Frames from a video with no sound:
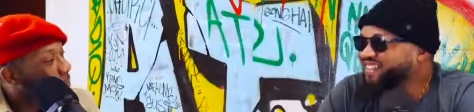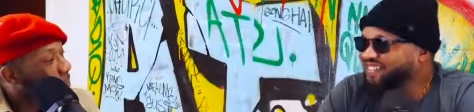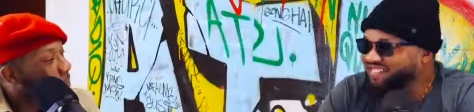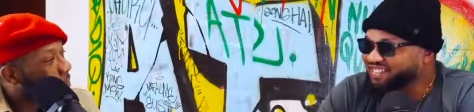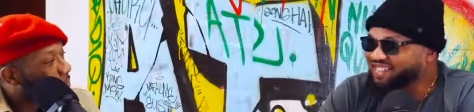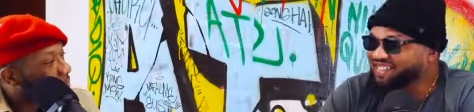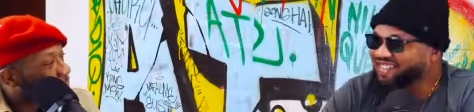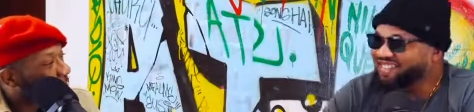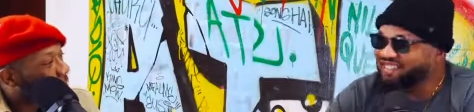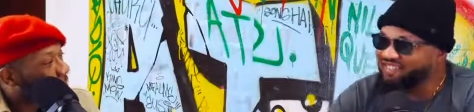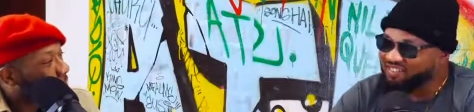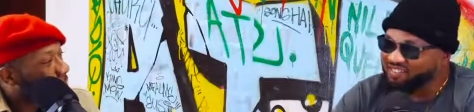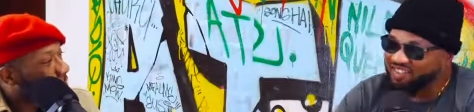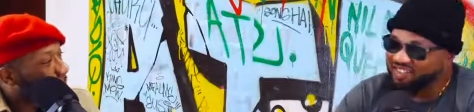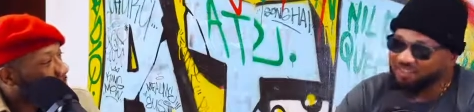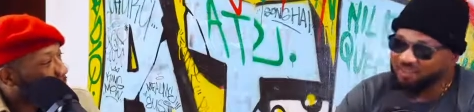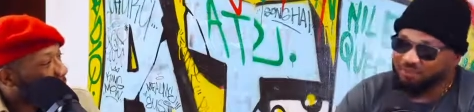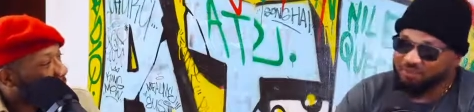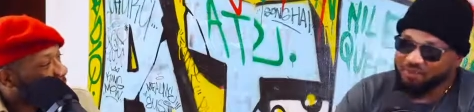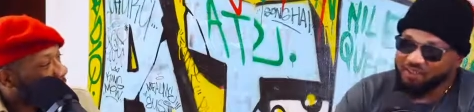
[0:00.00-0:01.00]
Speaker 1: yeah,
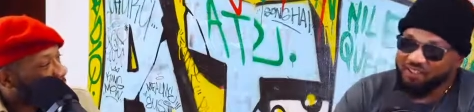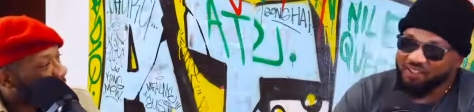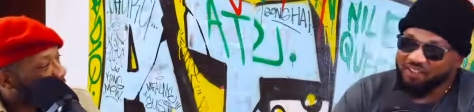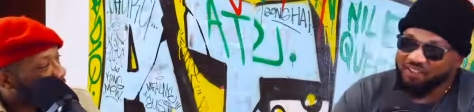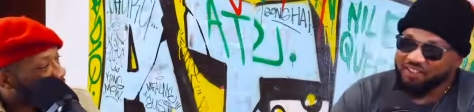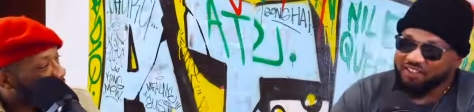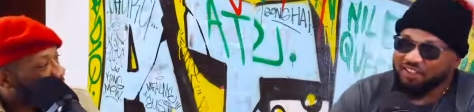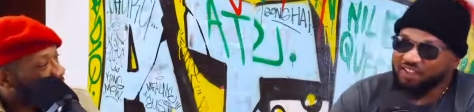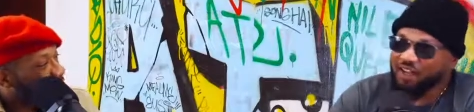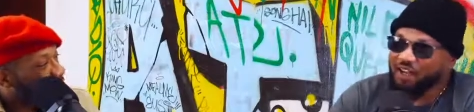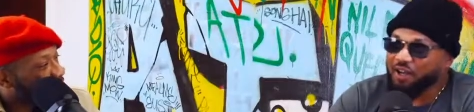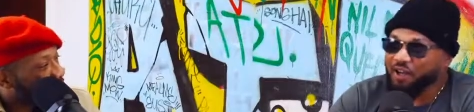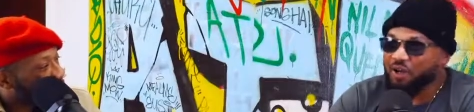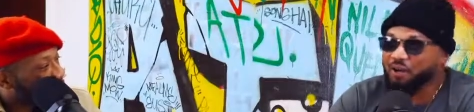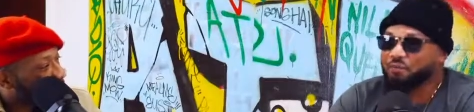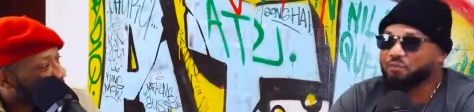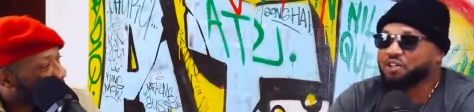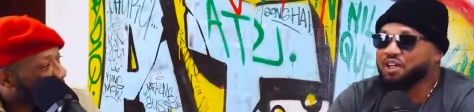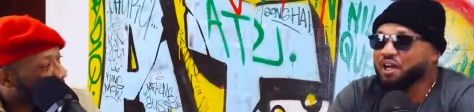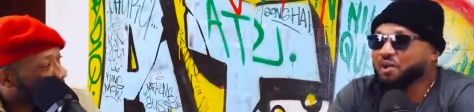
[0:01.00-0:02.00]
yeah, man. Uh,
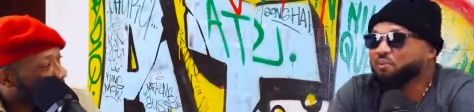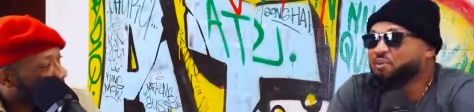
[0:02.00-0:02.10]
but I'm